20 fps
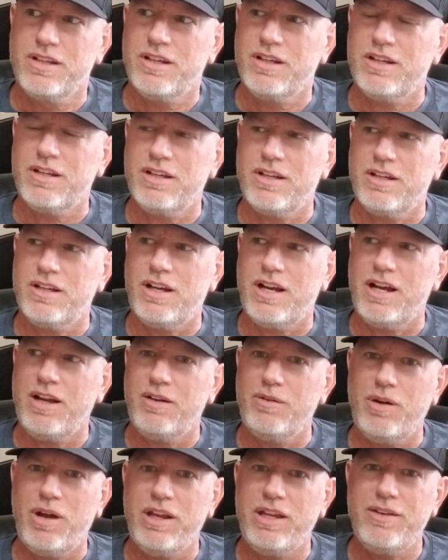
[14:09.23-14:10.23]

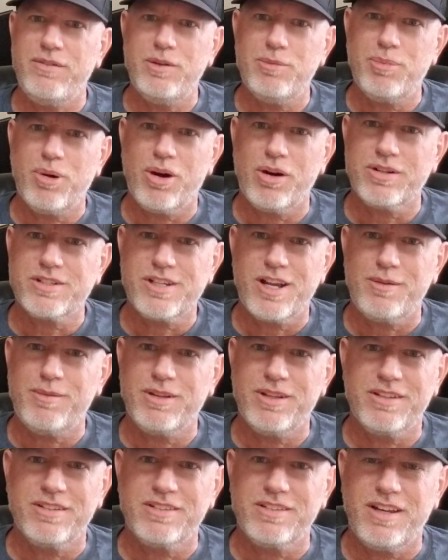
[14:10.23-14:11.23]
I even part time
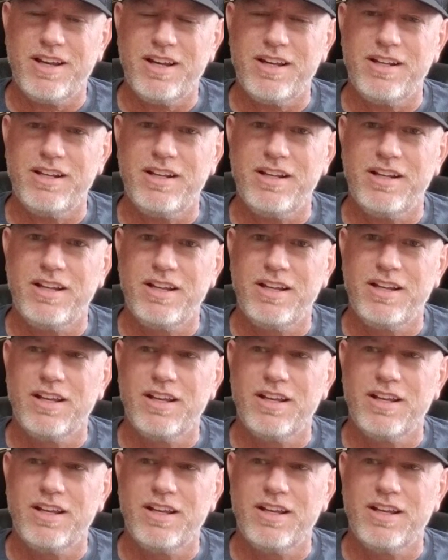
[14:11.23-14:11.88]
on the side.